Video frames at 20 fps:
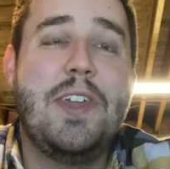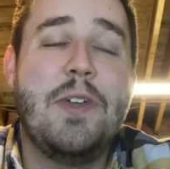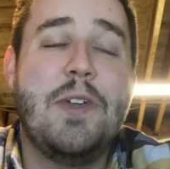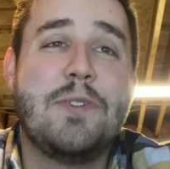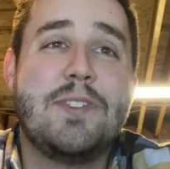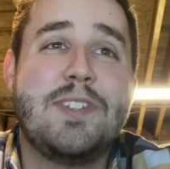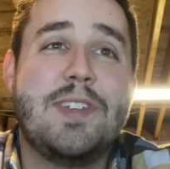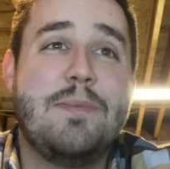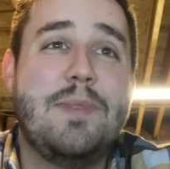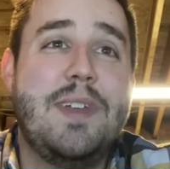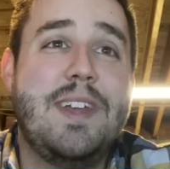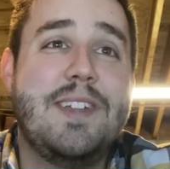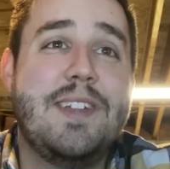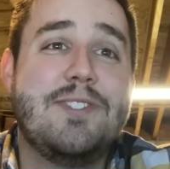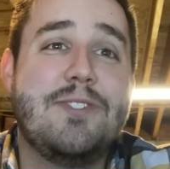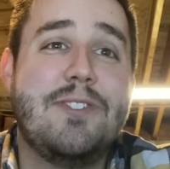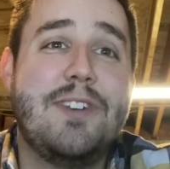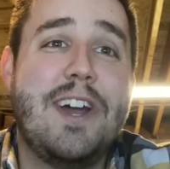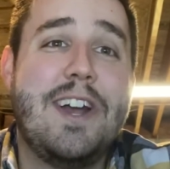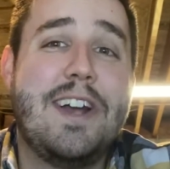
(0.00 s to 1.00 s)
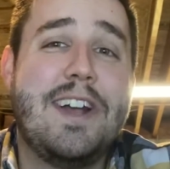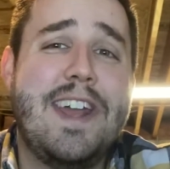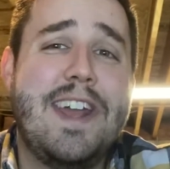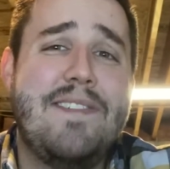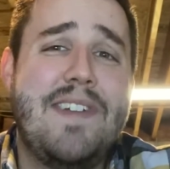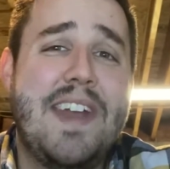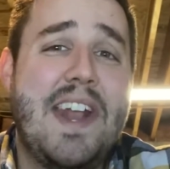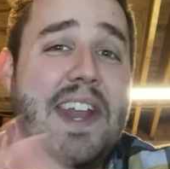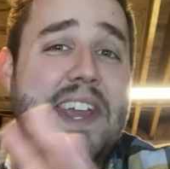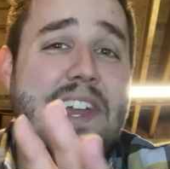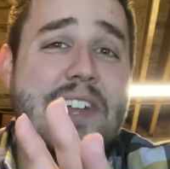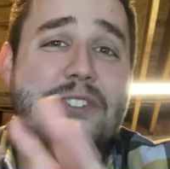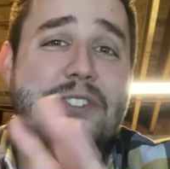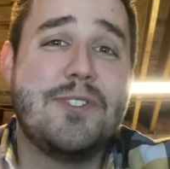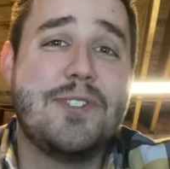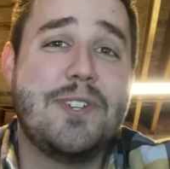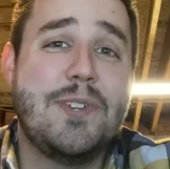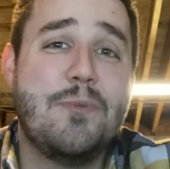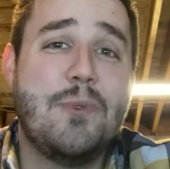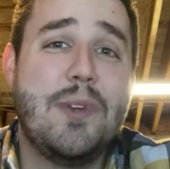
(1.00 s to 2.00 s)
Some kids are not going to have any
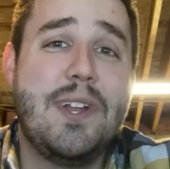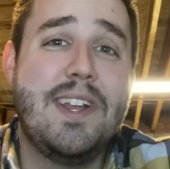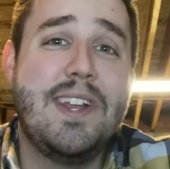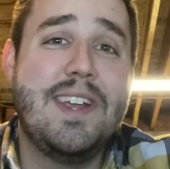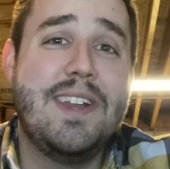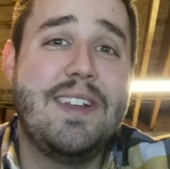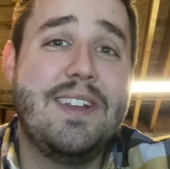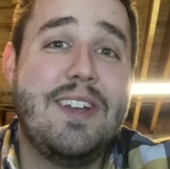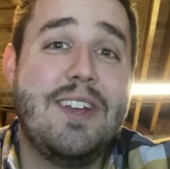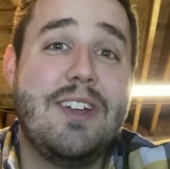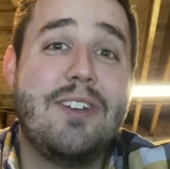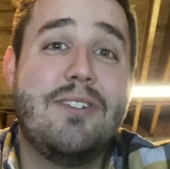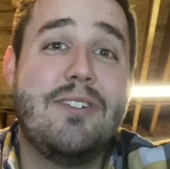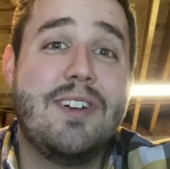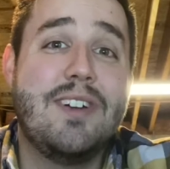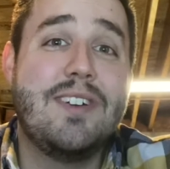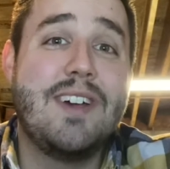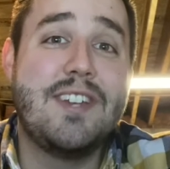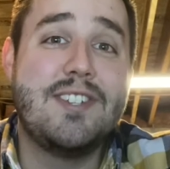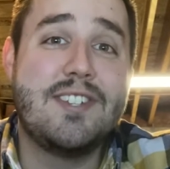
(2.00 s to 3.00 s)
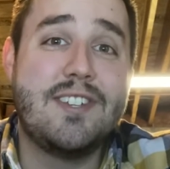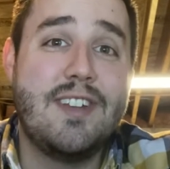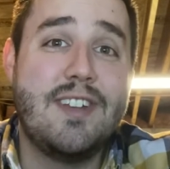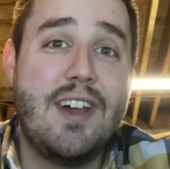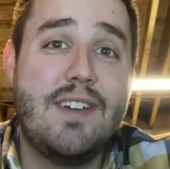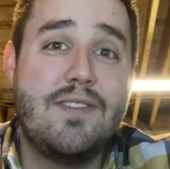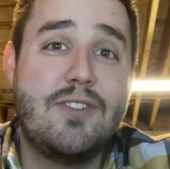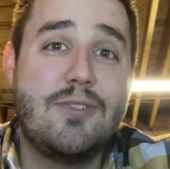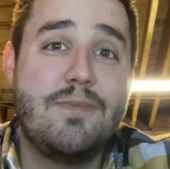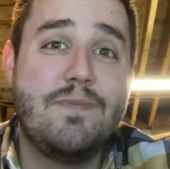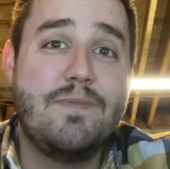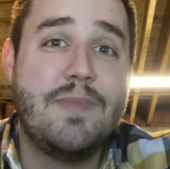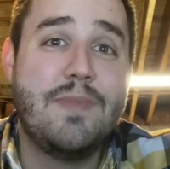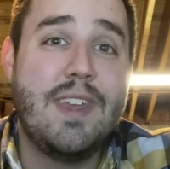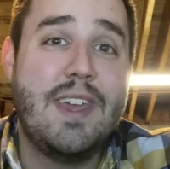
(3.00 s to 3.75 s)
interest in reading, a classic novel.